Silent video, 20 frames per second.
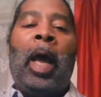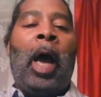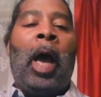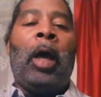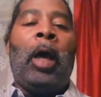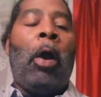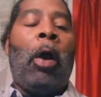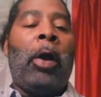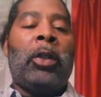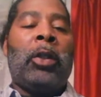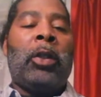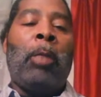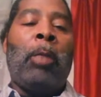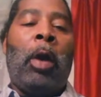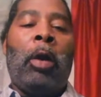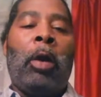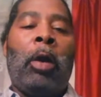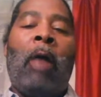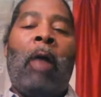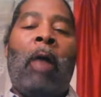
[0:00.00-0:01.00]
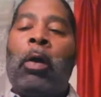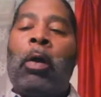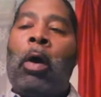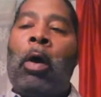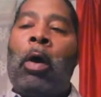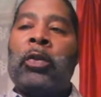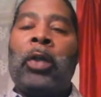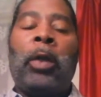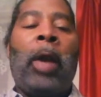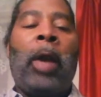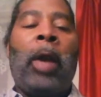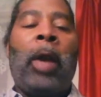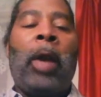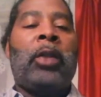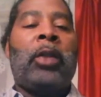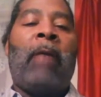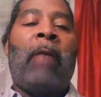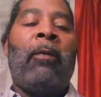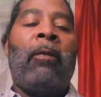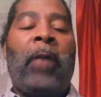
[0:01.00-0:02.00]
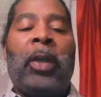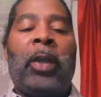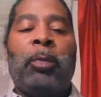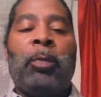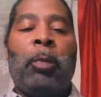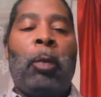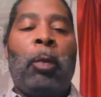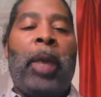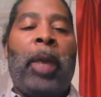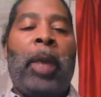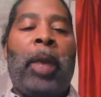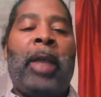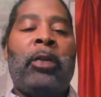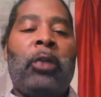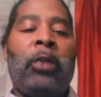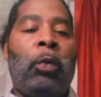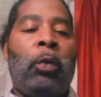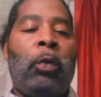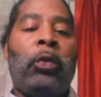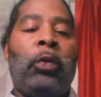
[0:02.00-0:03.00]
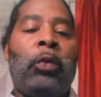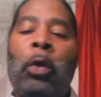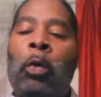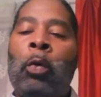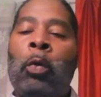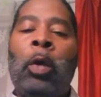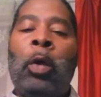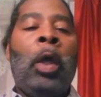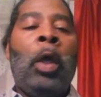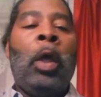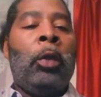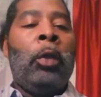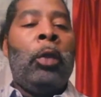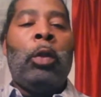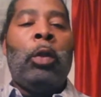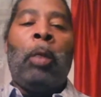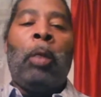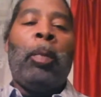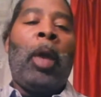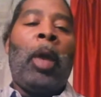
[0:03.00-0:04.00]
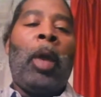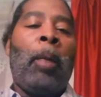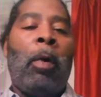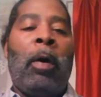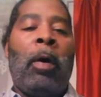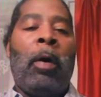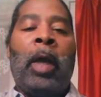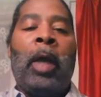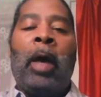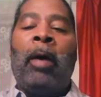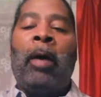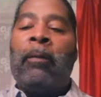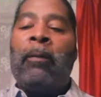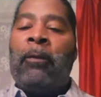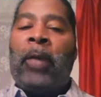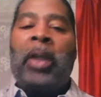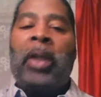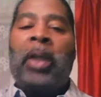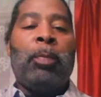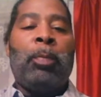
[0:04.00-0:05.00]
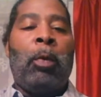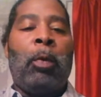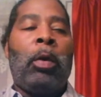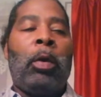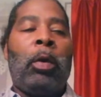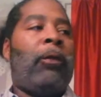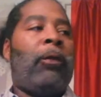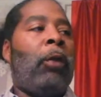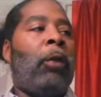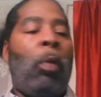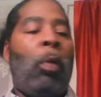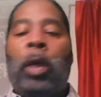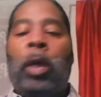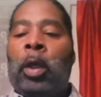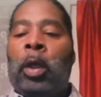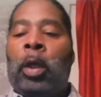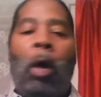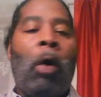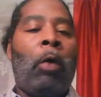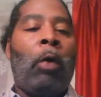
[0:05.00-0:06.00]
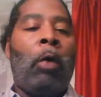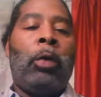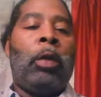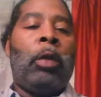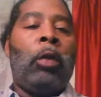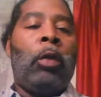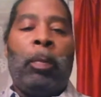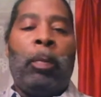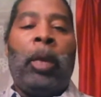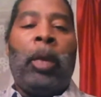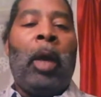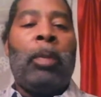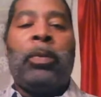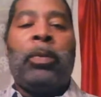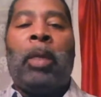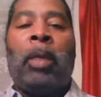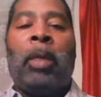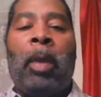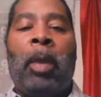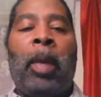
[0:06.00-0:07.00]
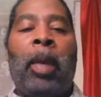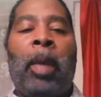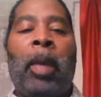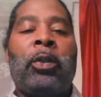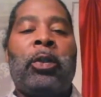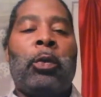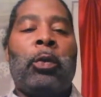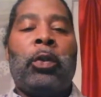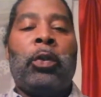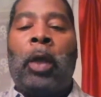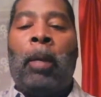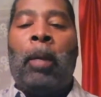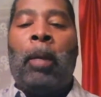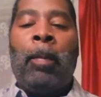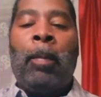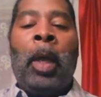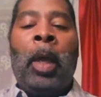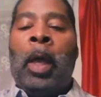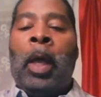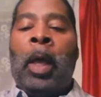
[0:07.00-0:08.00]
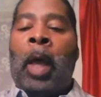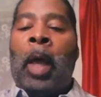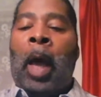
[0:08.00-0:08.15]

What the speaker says: RX Smart Coffee Call Center. I actually have a Facebook page too. So you look me up on Facebook. If you don't want to call, you can look me up, send me a message or something.